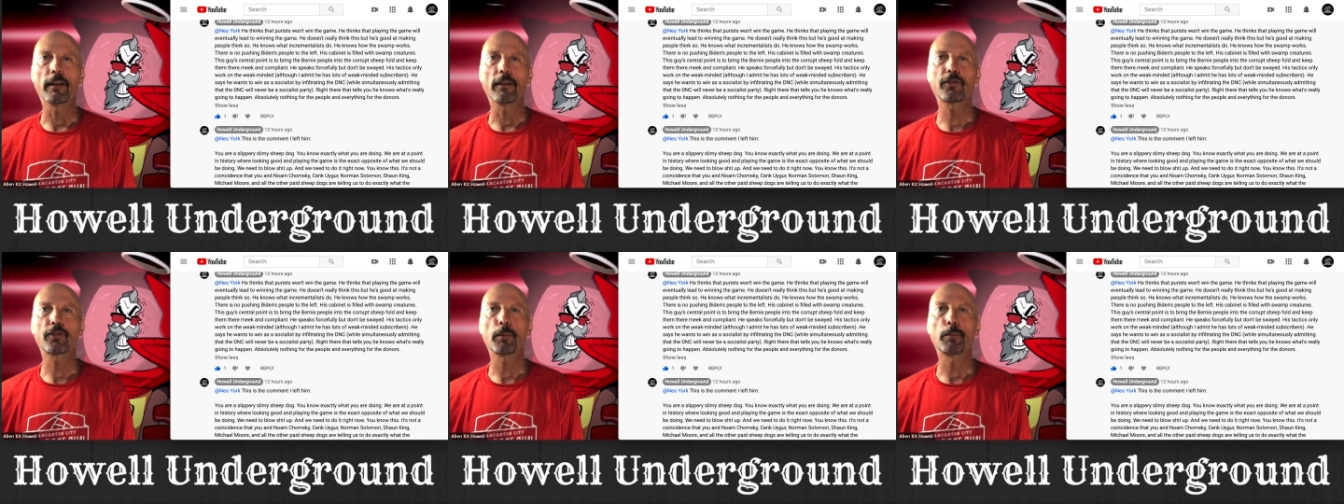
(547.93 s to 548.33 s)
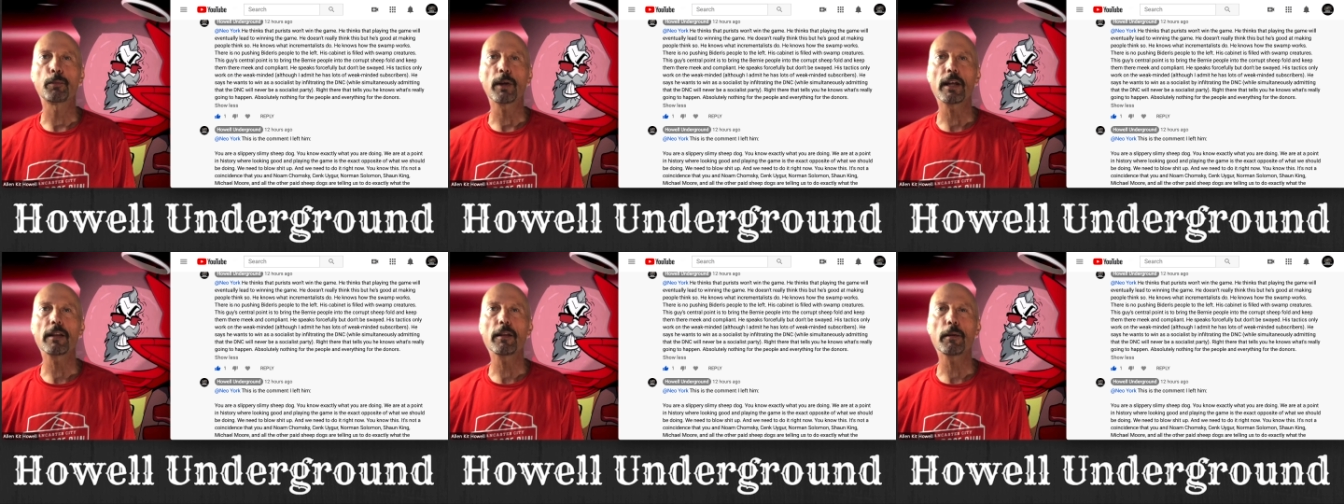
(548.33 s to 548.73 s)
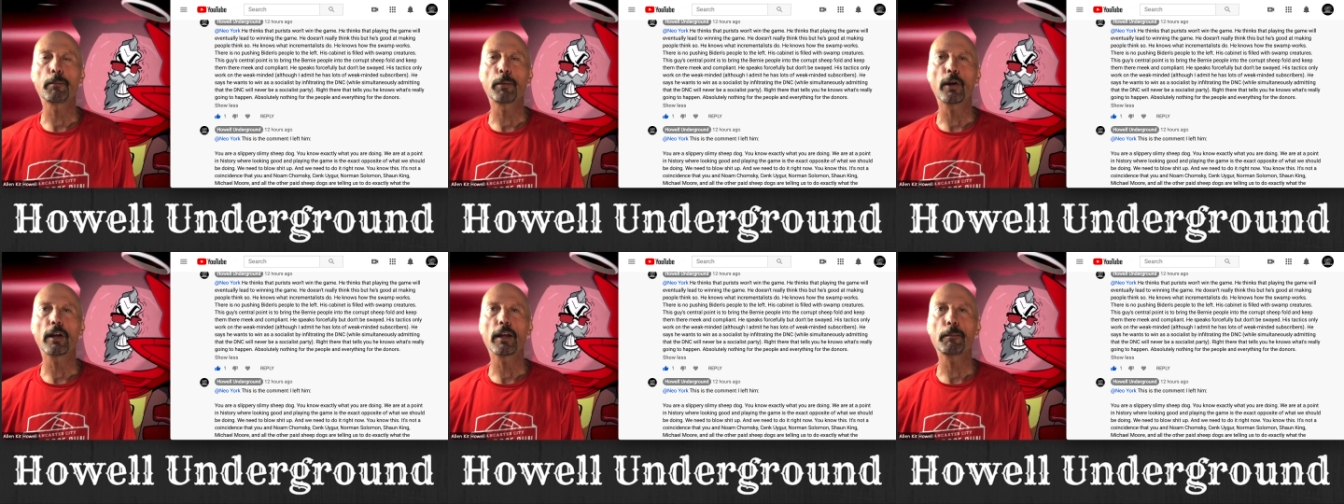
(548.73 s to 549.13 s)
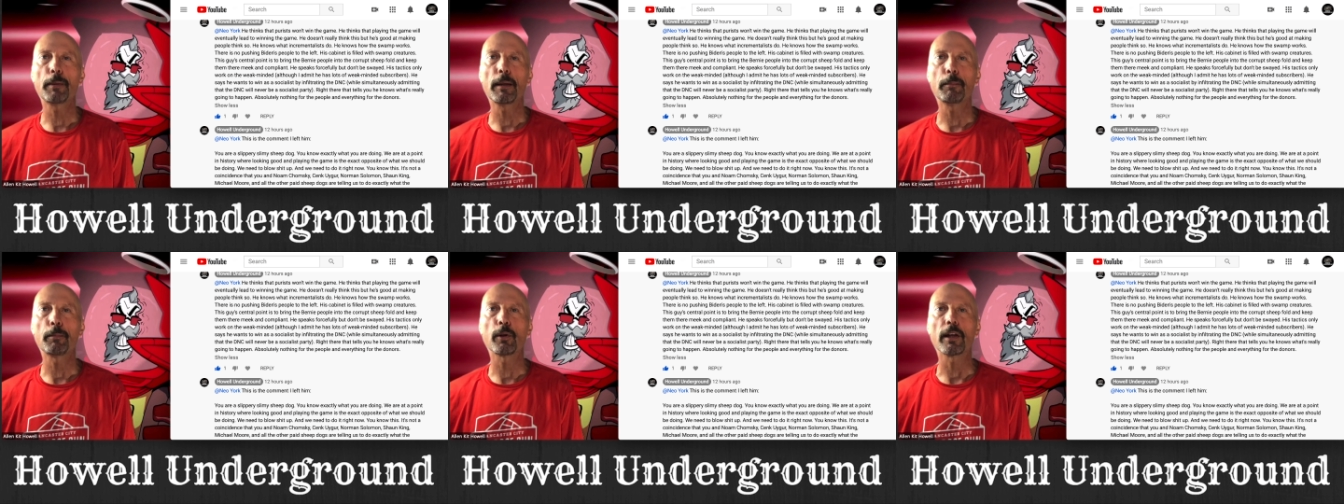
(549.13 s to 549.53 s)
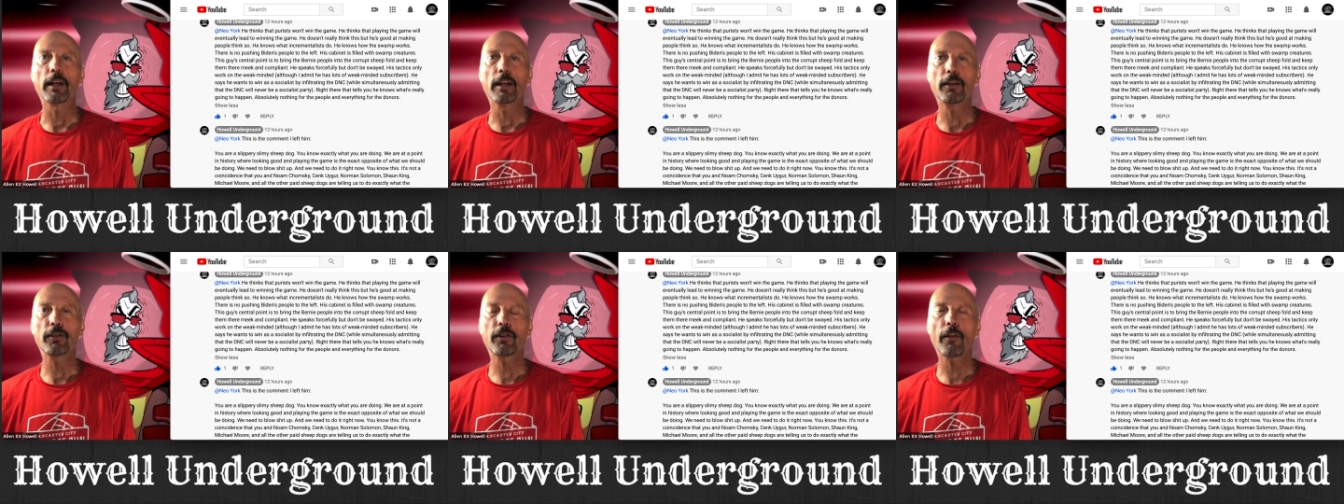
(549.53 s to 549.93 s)
is to bring the Bernie people
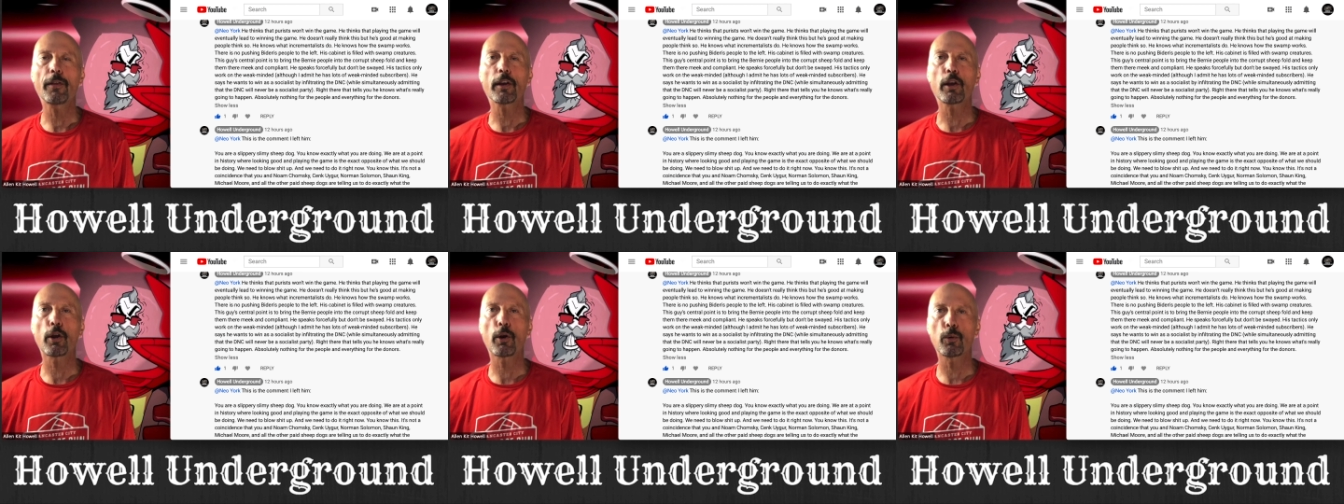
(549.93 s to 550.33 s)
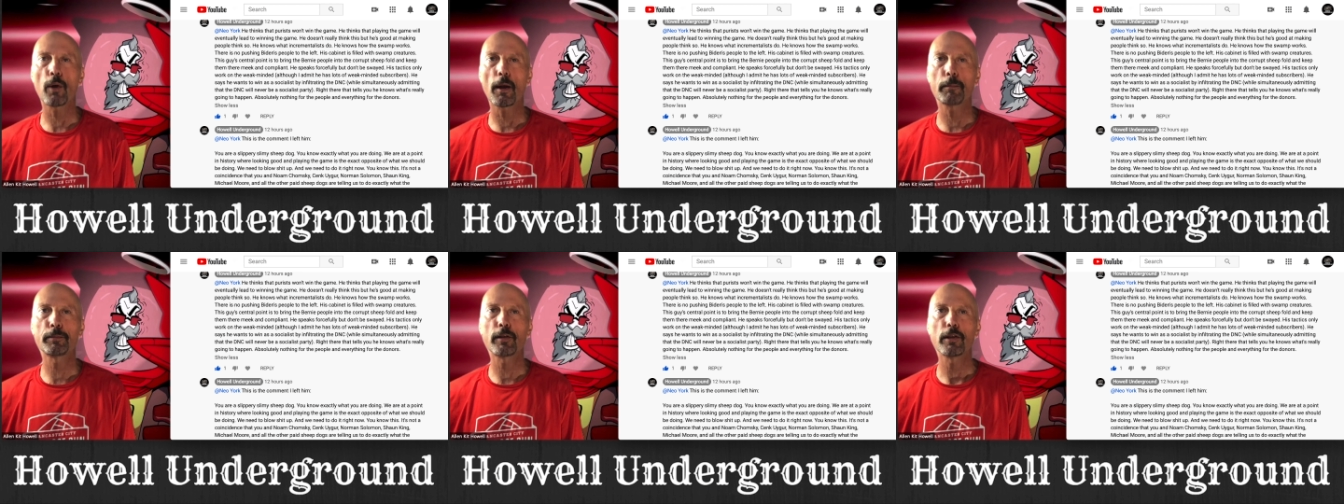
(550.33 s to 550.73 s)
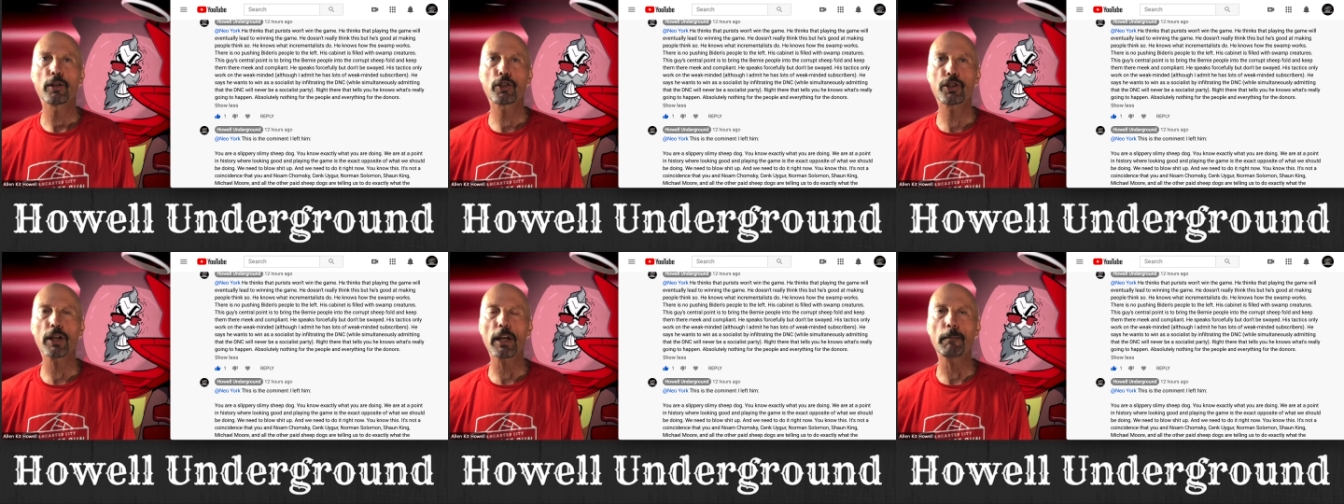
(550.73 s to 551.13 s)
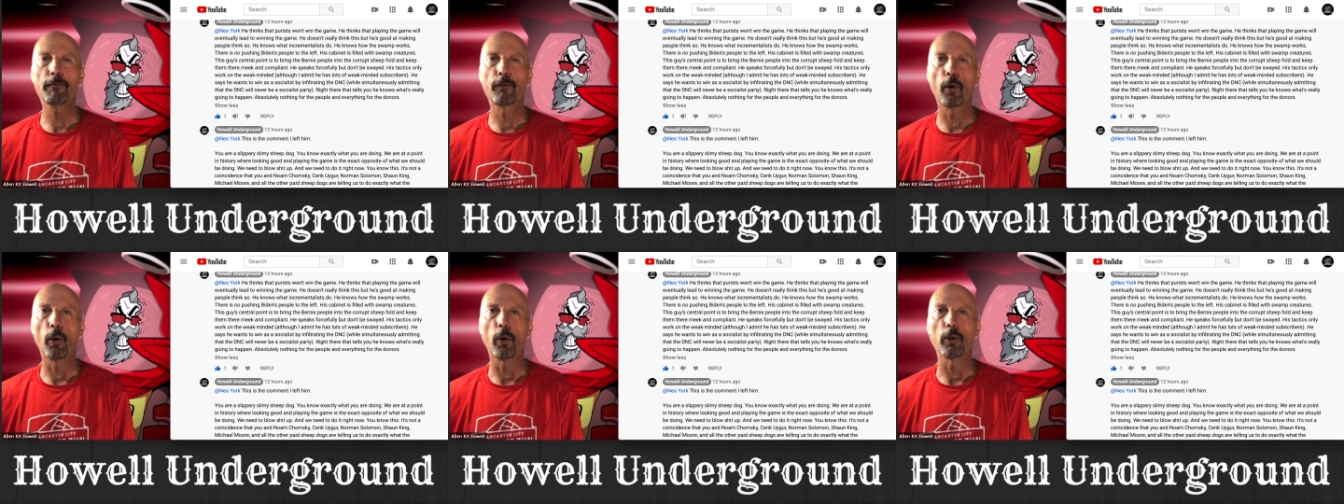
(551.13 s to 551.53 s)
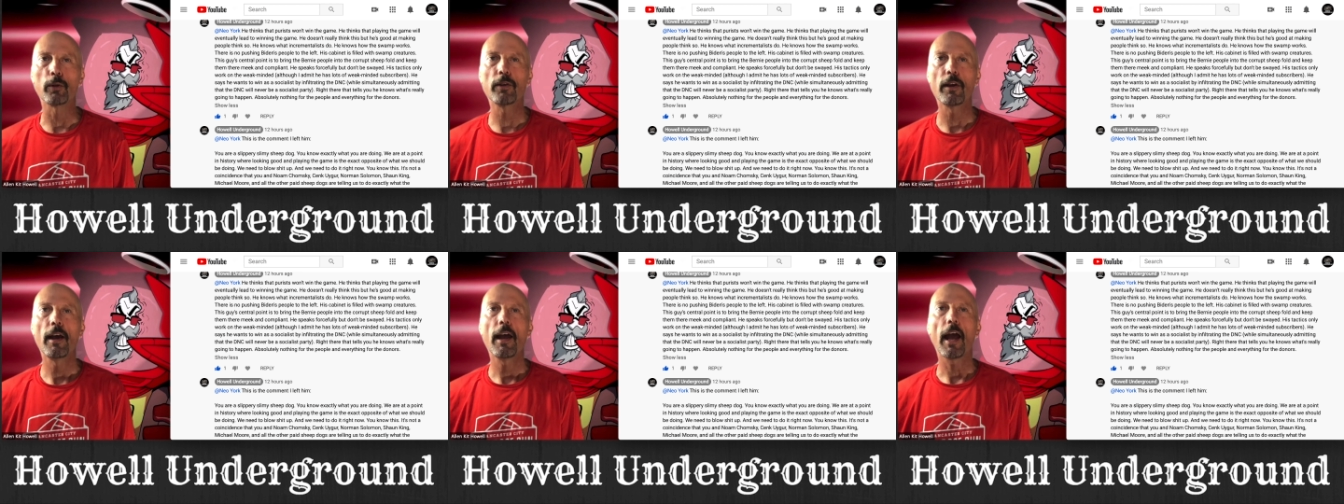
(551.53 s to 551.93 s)
into the corrupt sheepfold